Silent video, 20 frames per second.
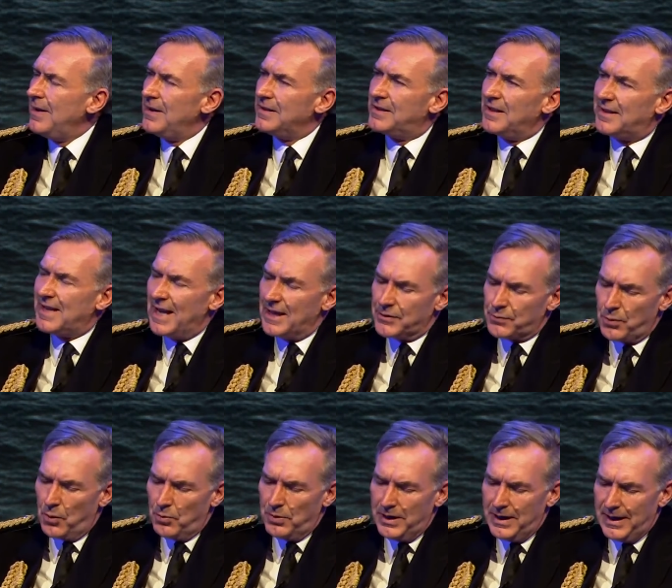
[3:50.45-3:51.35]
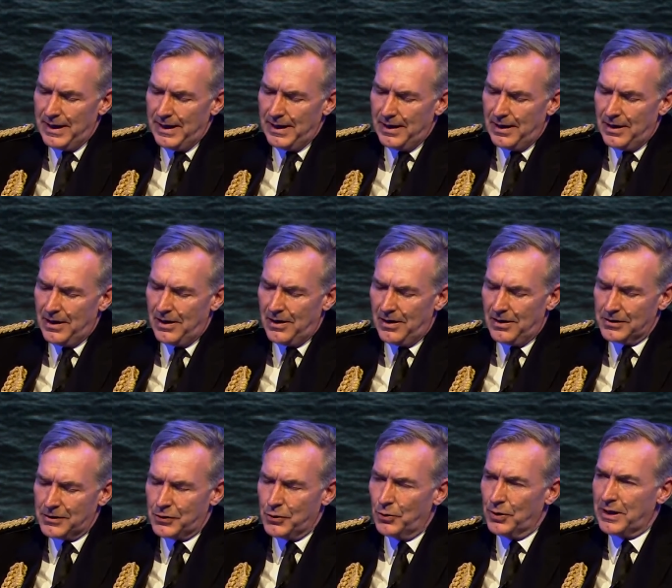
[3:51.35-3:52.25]
So that's what we are
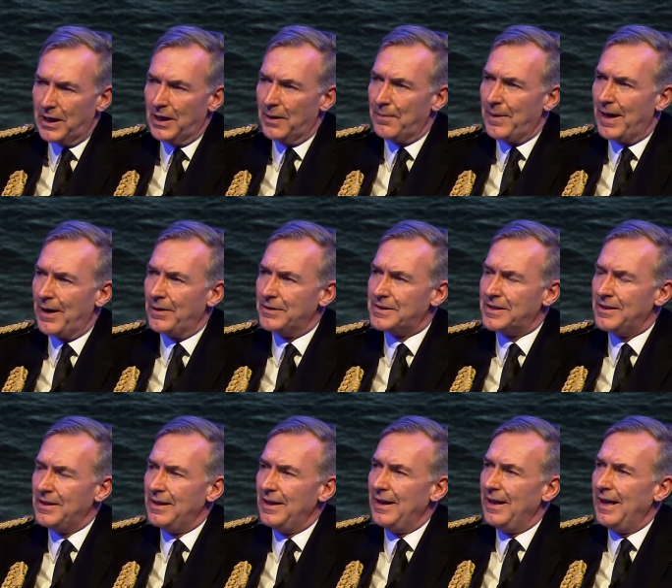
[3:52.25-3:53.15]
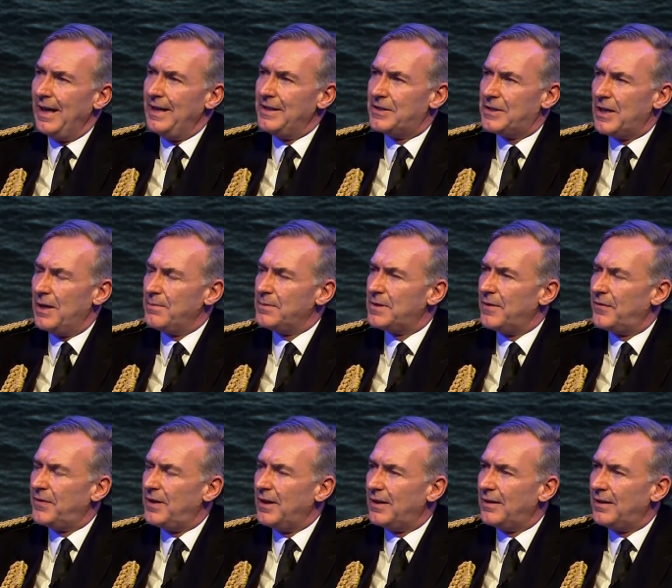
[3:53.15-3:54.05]
talking about in terms
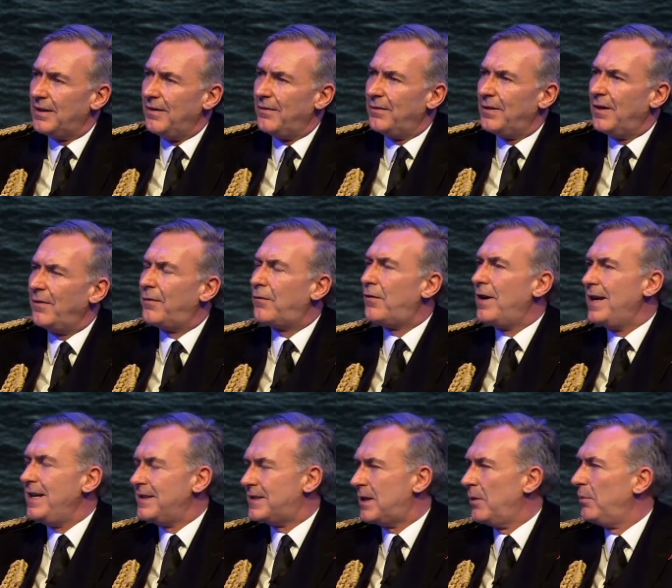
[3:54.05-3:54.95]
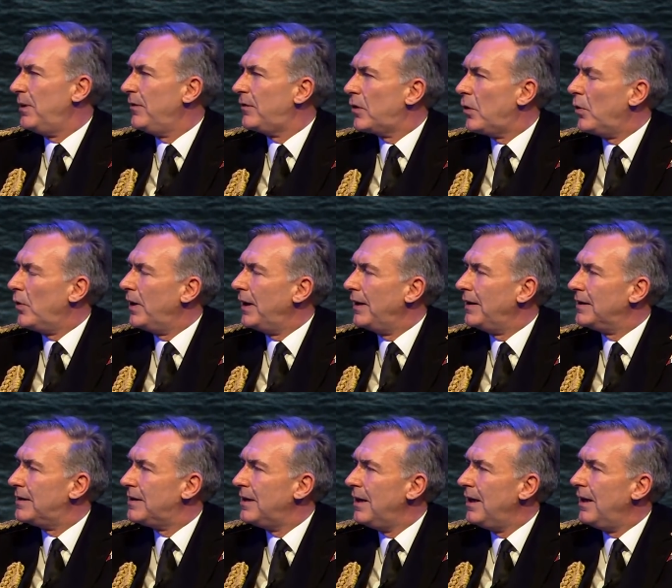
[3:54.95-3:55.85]
of the phrase that we've
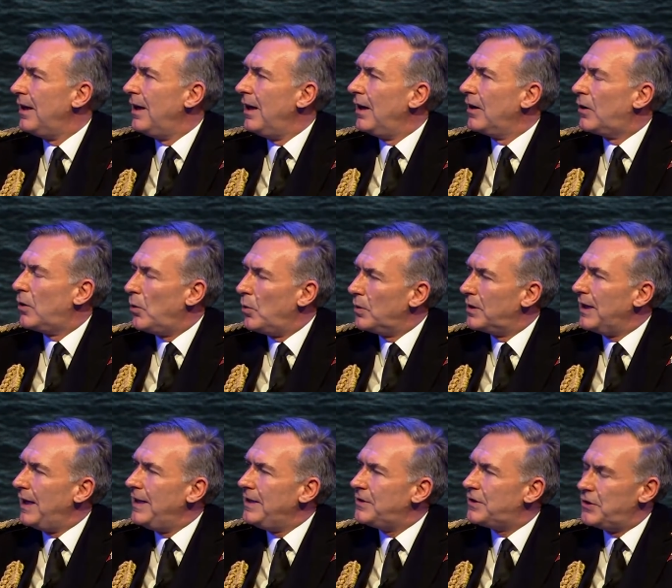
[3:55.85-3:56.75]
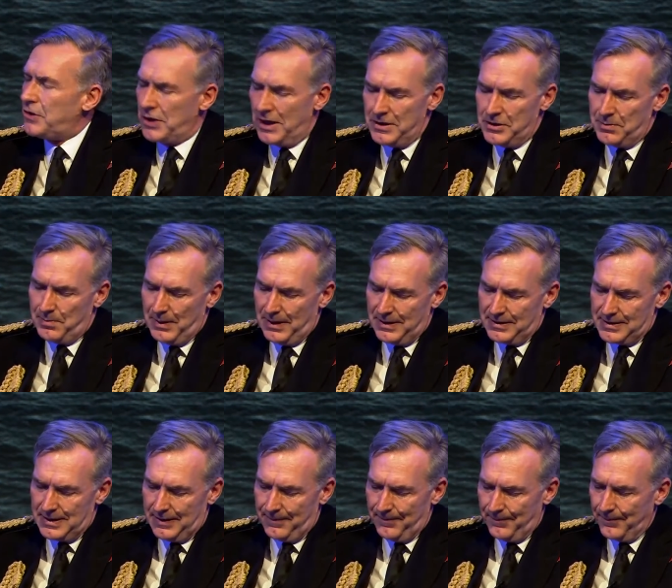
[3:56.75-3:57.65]
coined called
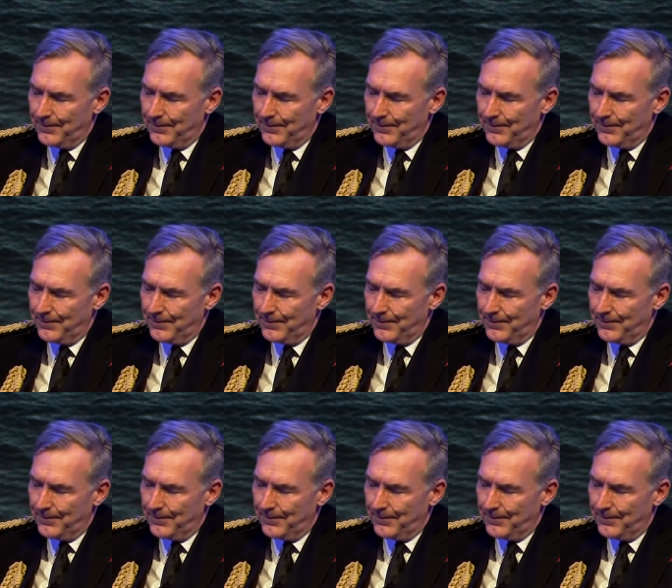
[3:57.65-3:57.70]
interchangeability.